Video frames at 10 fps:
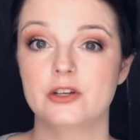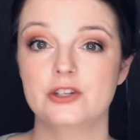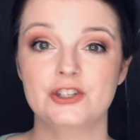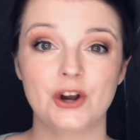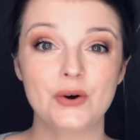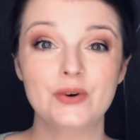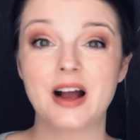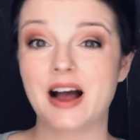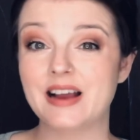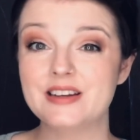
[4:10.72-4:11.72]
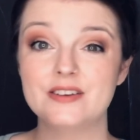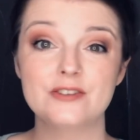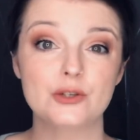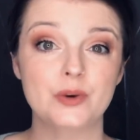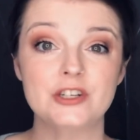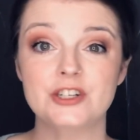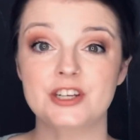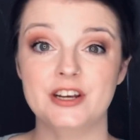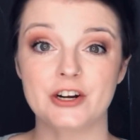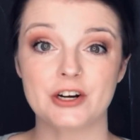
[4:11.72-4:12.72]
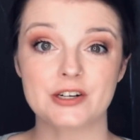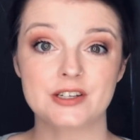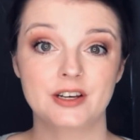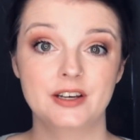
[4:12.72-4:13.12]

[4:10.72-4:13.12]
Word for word: Joe kind of switched gears.